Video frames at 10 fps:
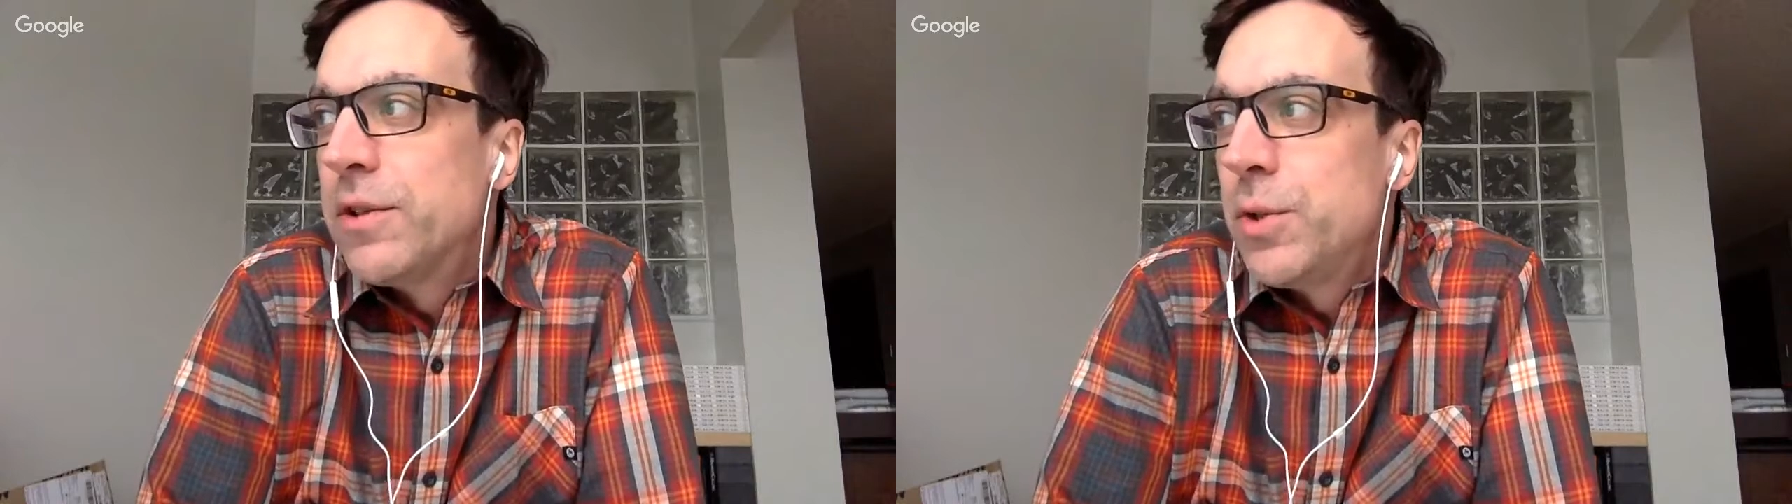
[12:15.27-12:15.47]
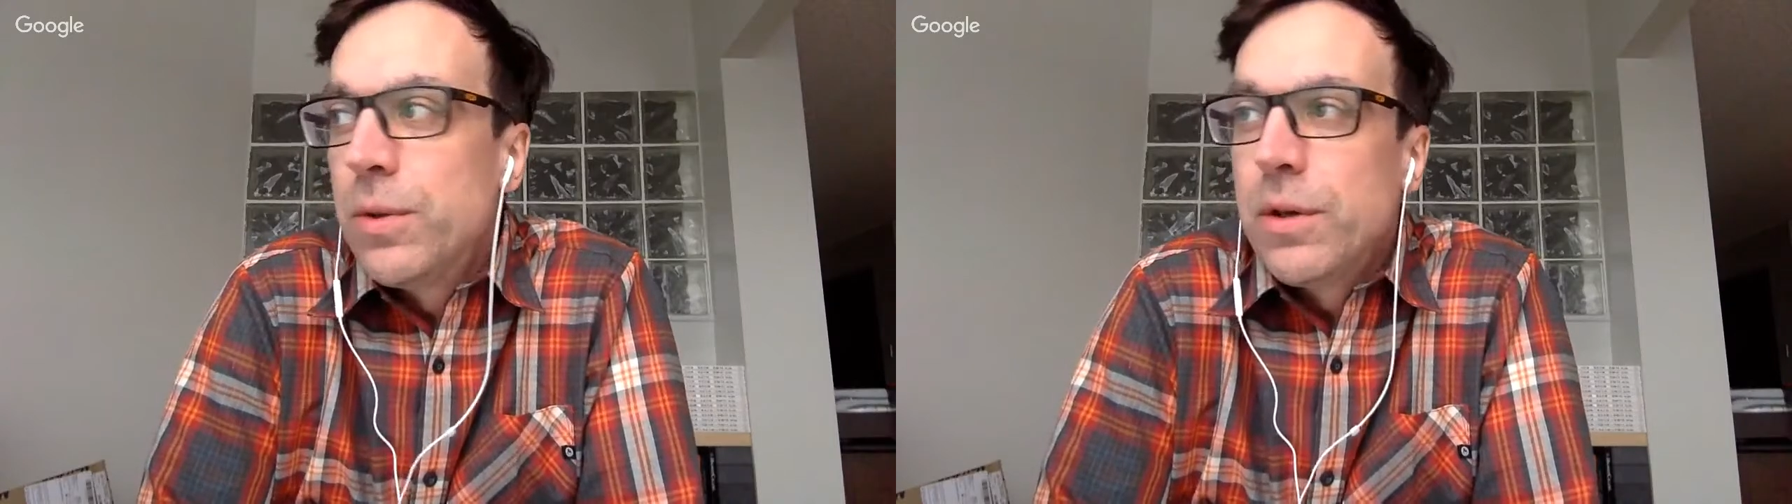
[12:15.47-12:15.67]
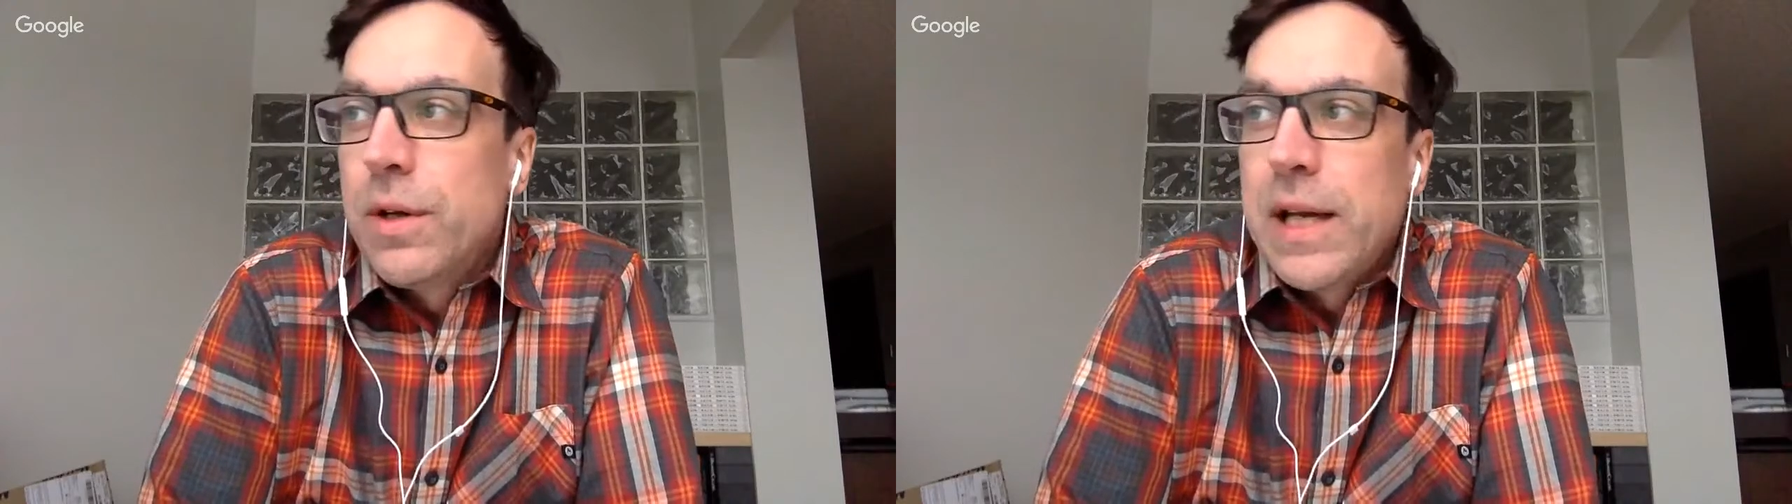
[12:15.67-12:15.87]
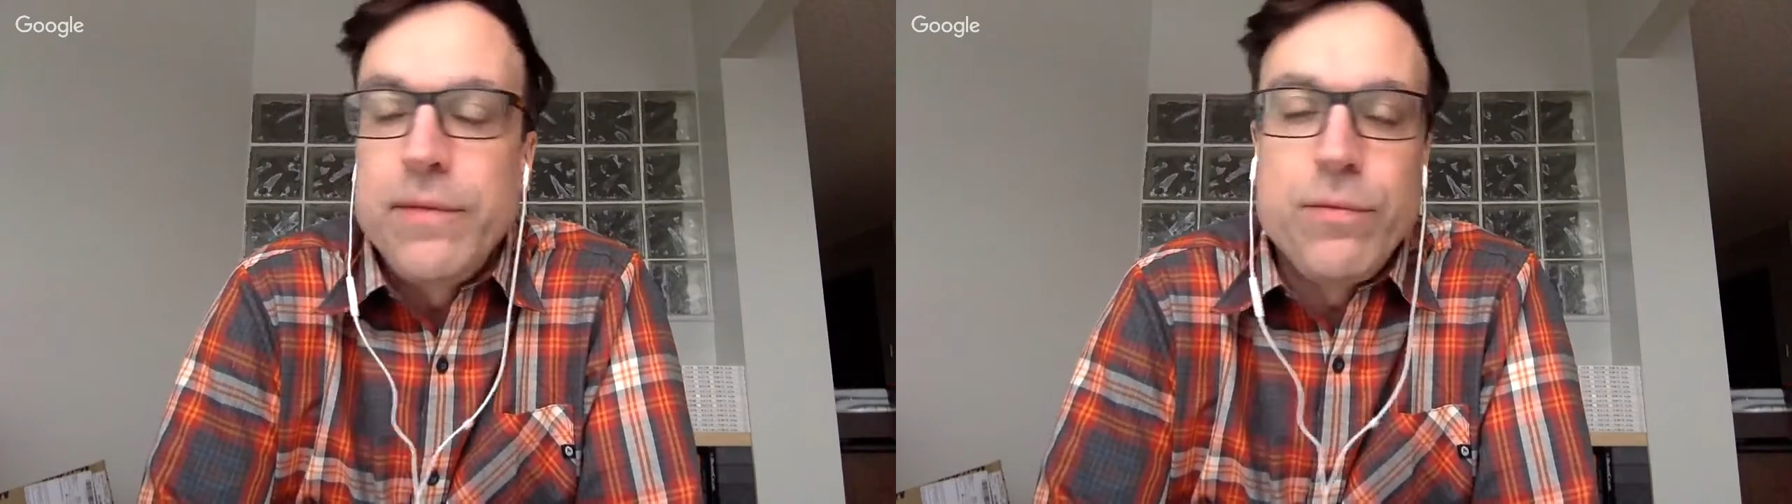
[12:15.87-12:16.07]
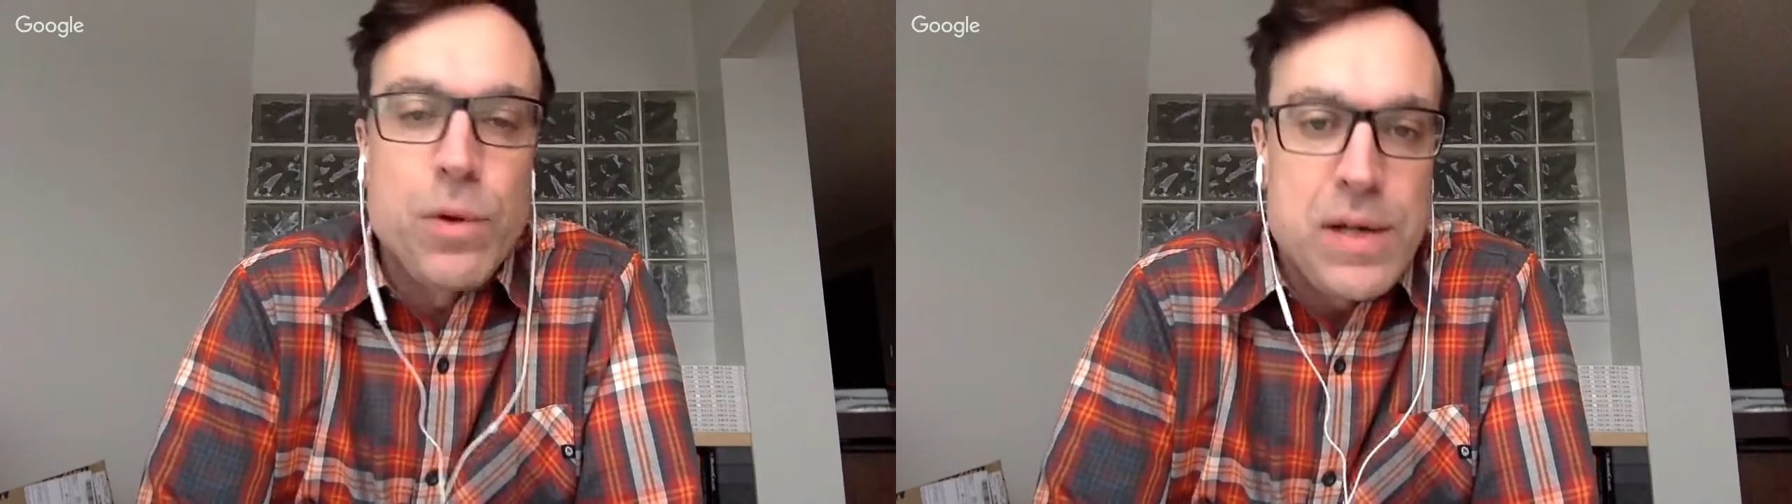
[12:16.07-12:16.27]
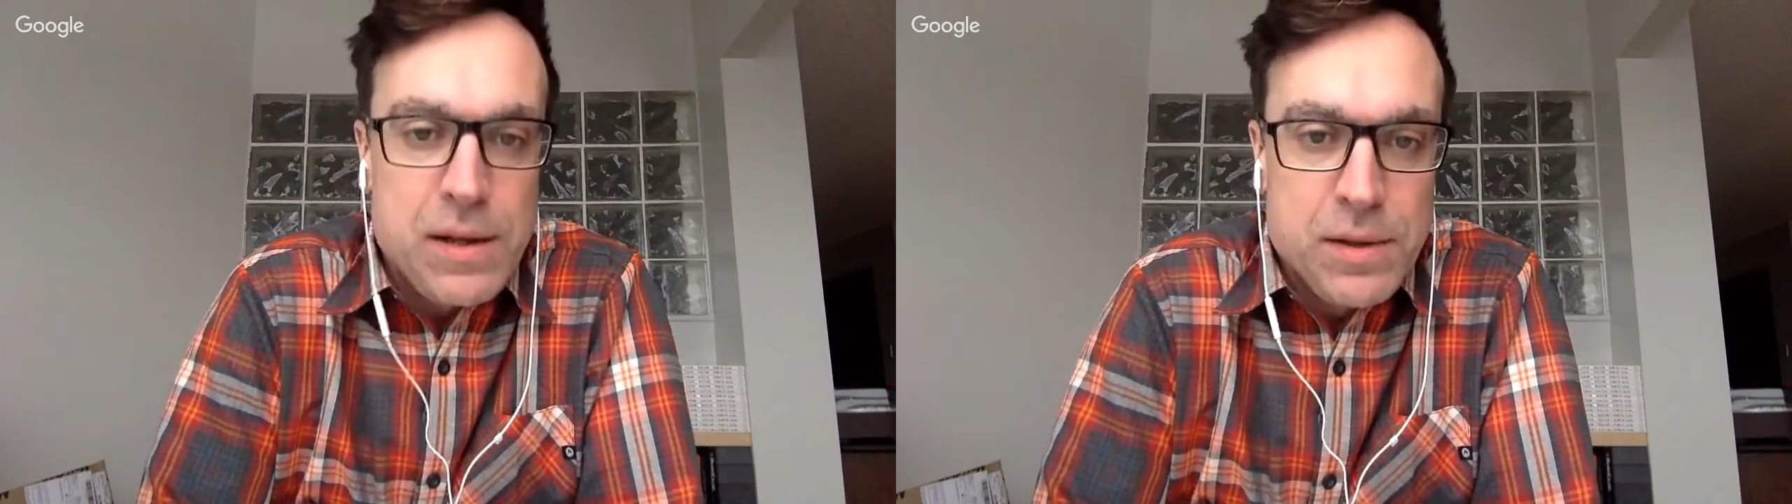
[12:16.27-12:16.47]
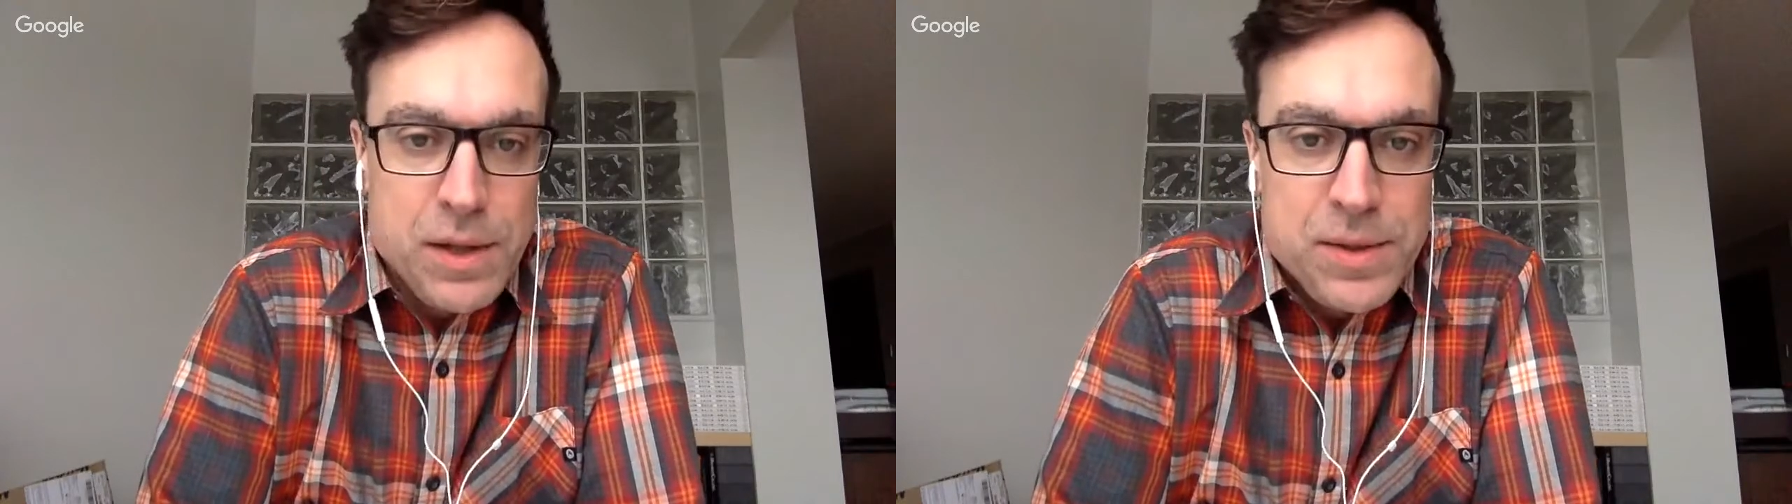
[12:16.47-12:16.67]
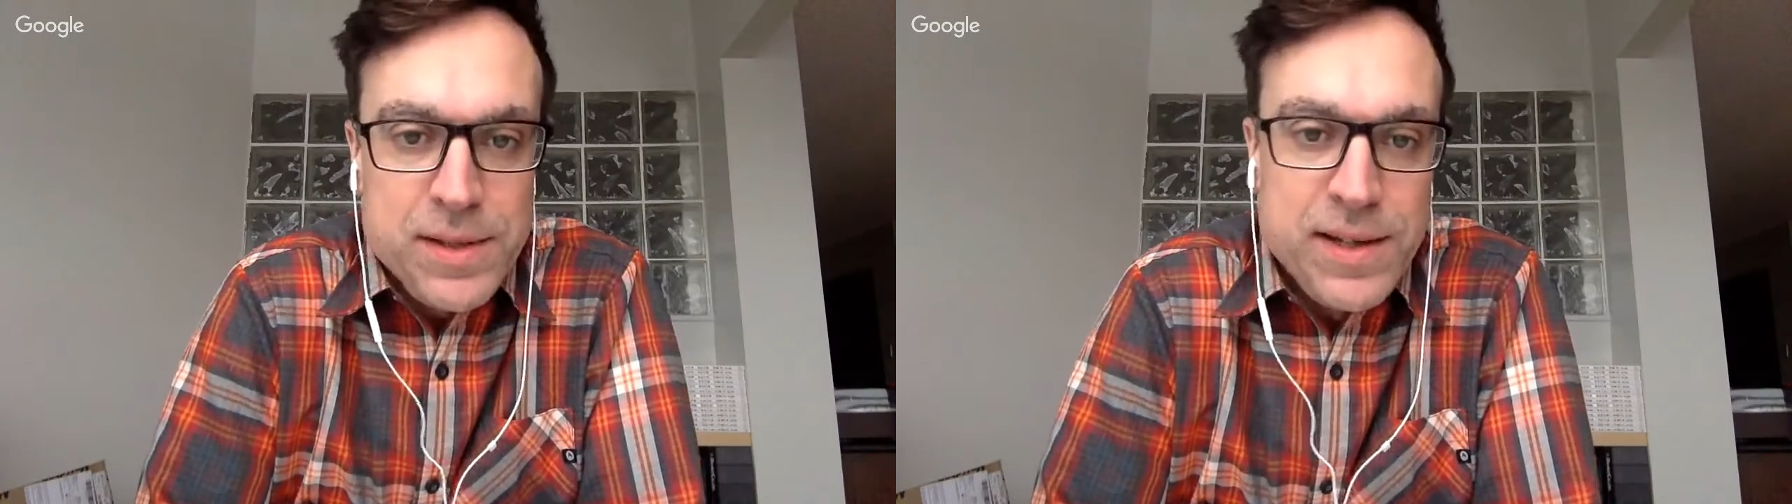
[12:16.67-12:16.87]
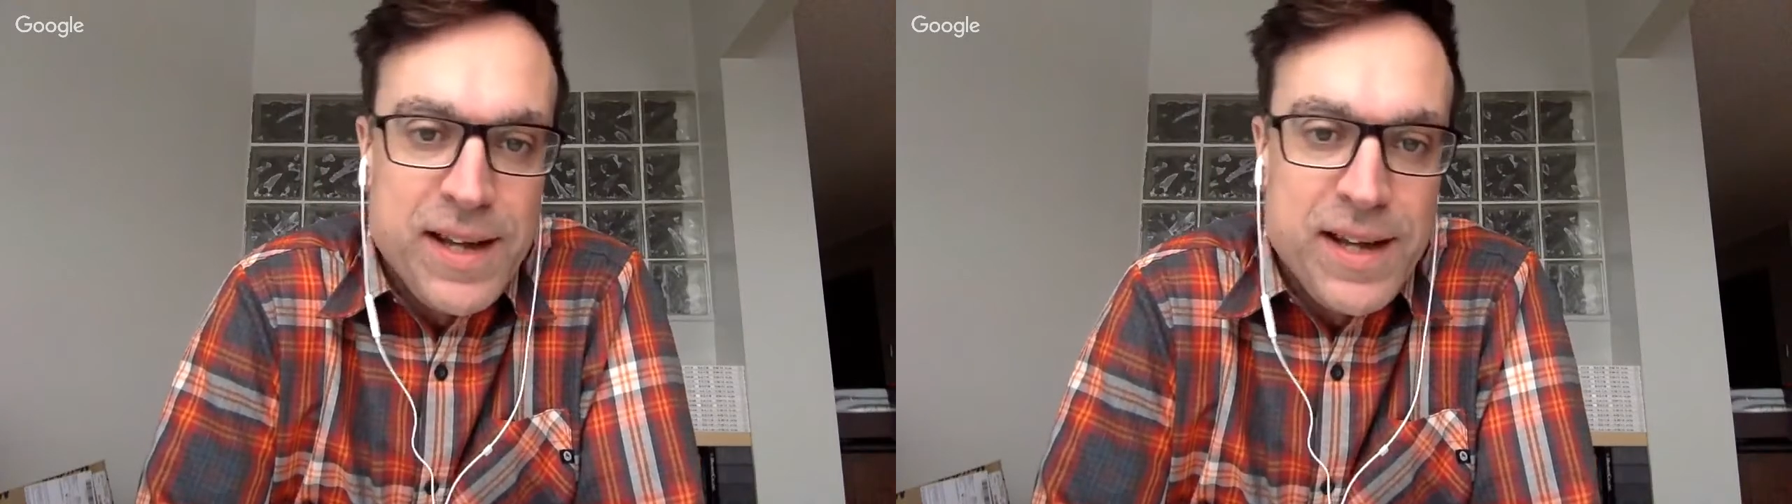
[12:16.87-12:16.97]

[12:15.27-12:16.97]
284 downloads